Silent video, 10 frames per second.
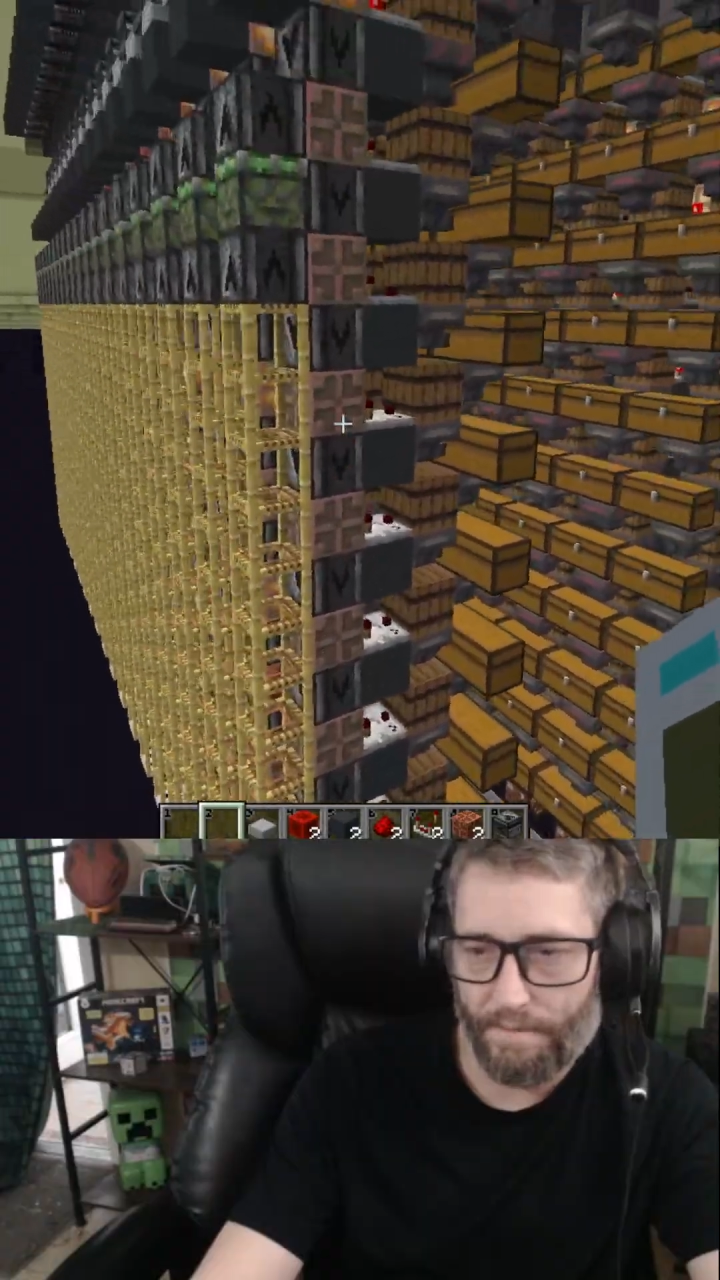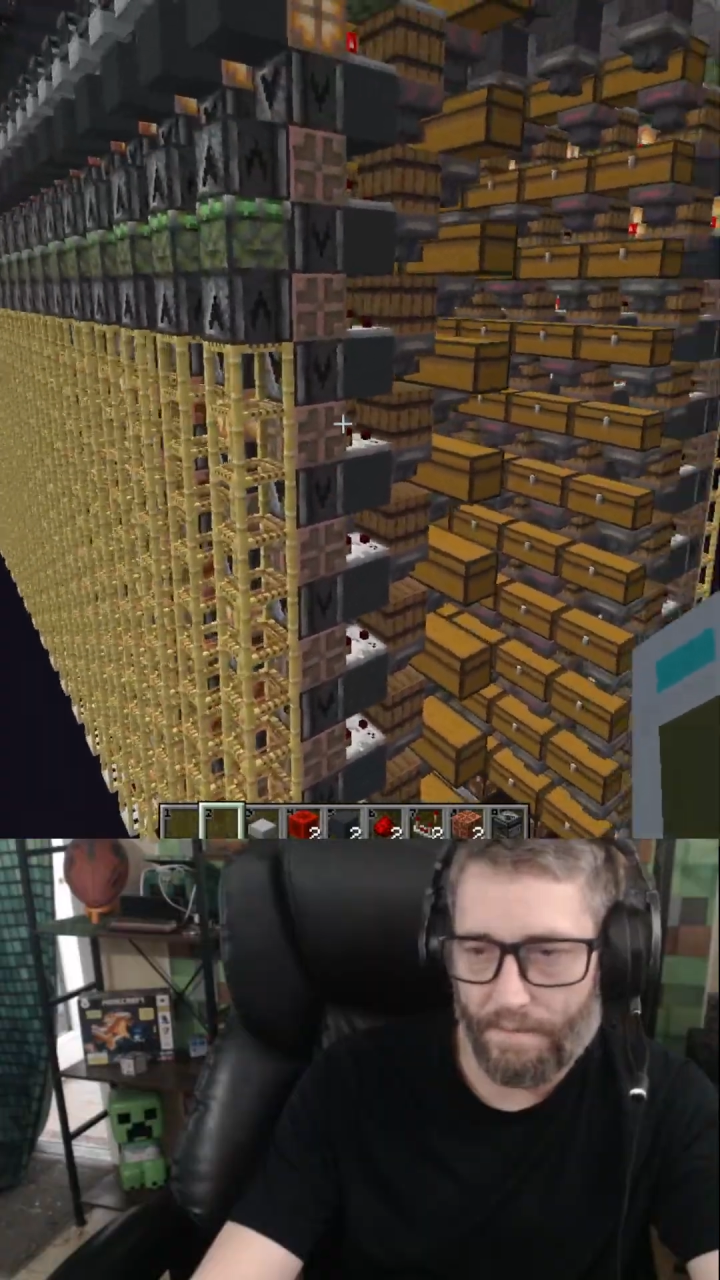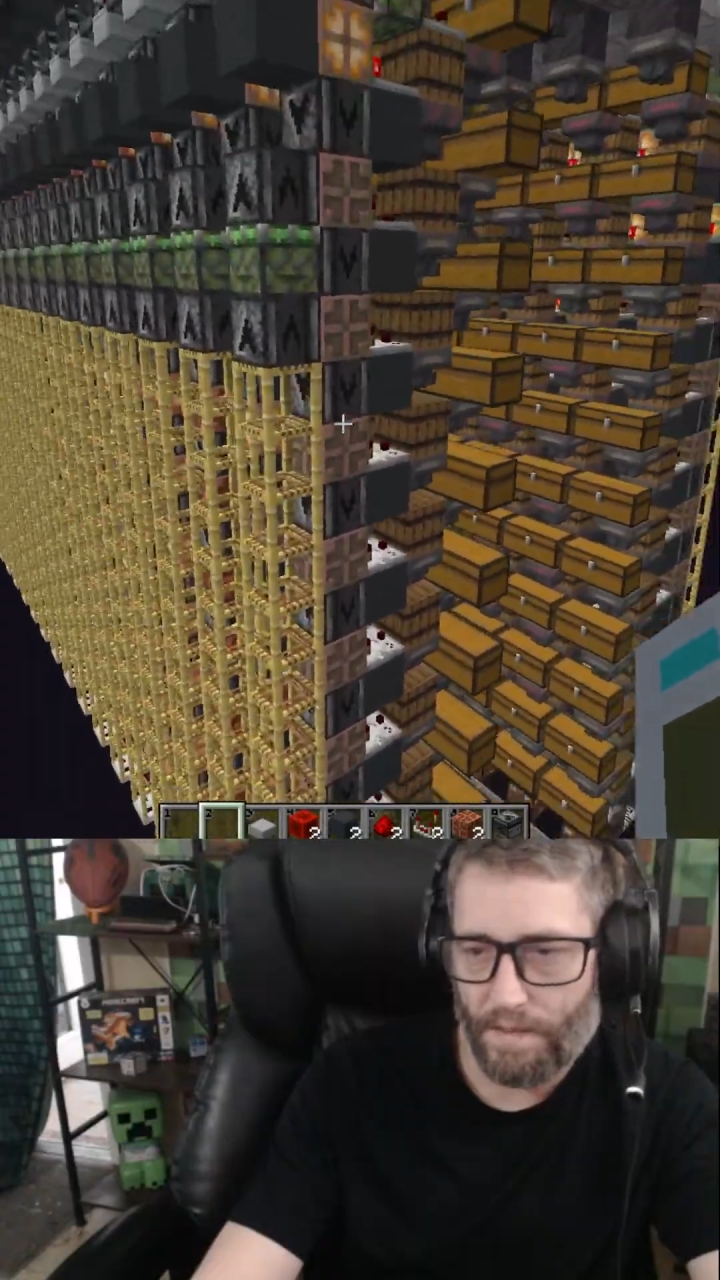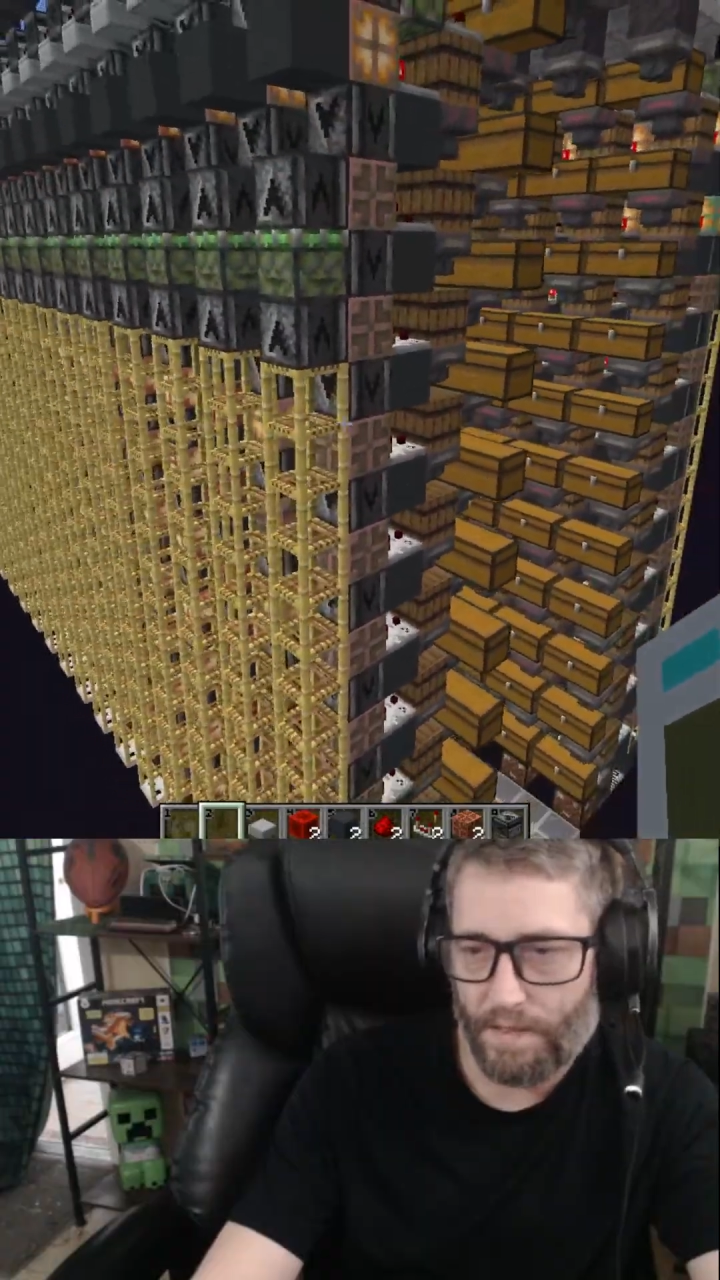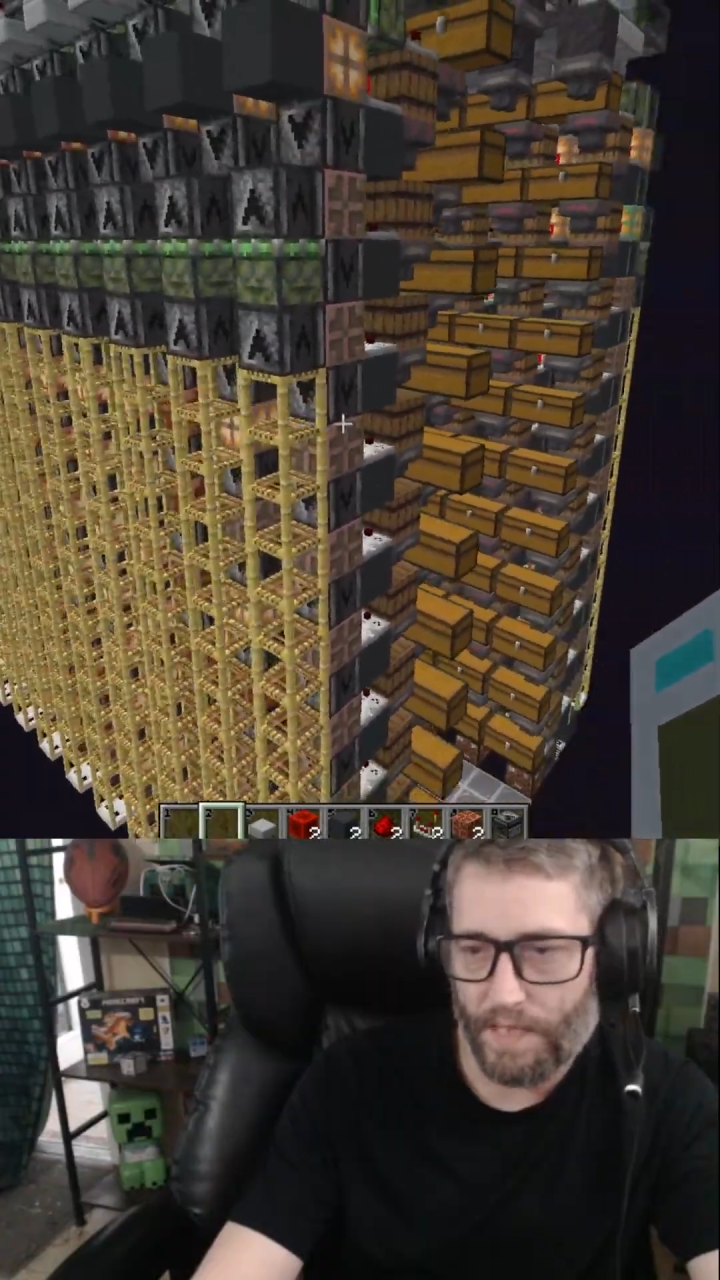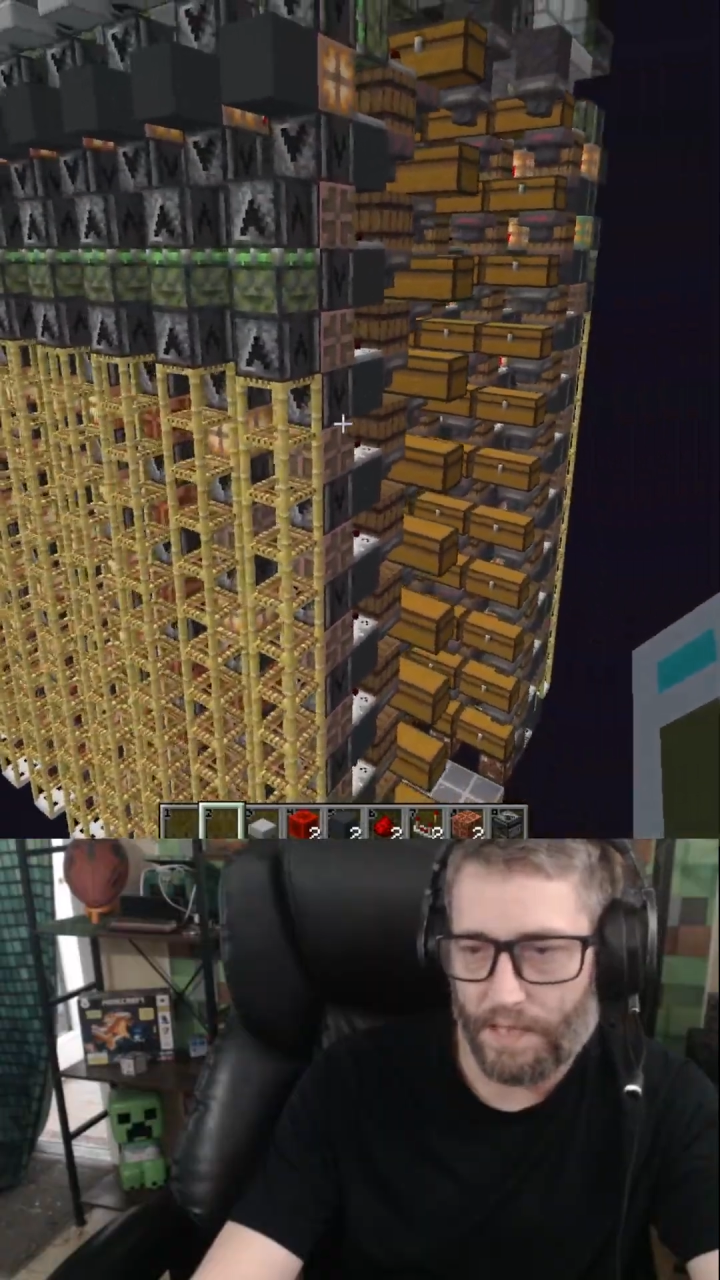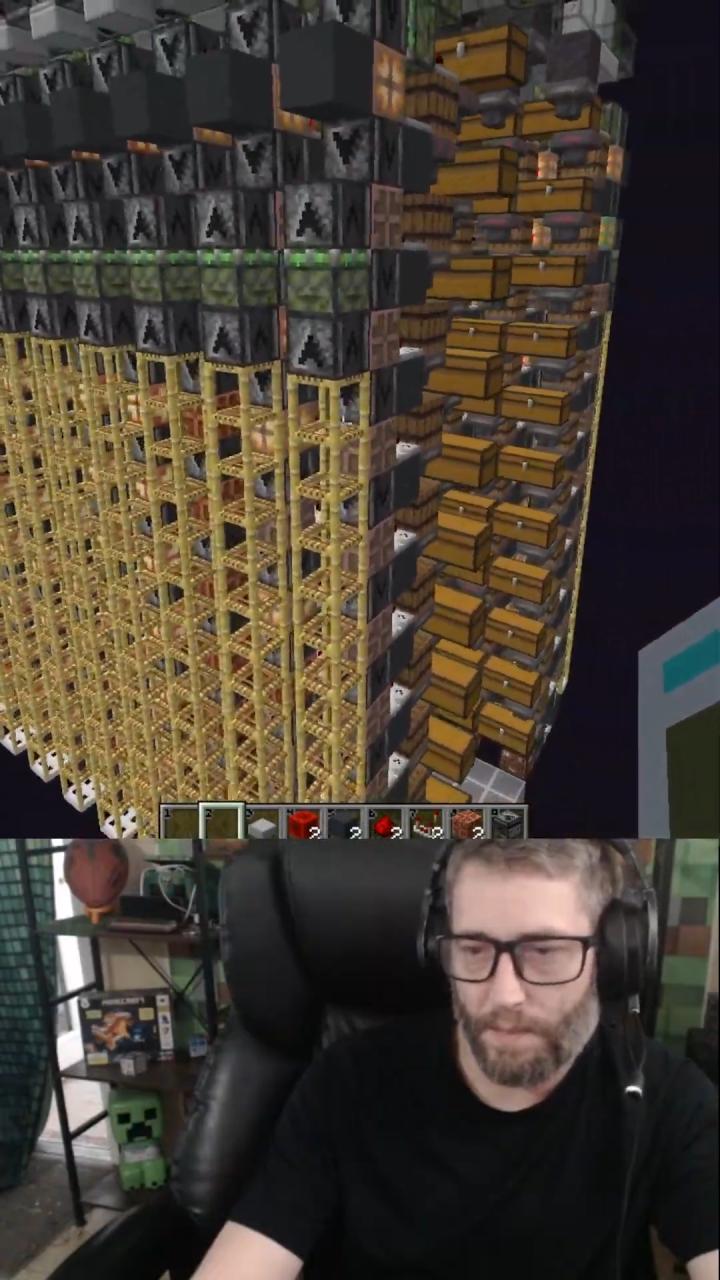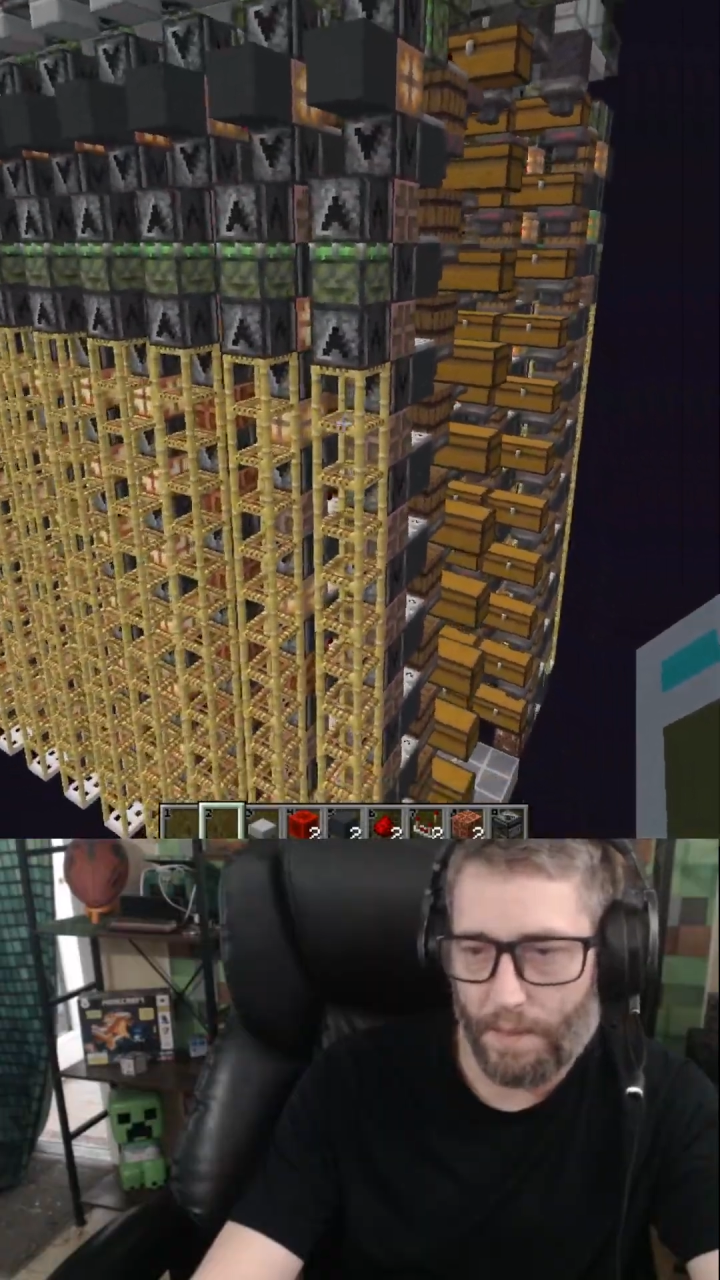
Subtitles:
So that's going to be a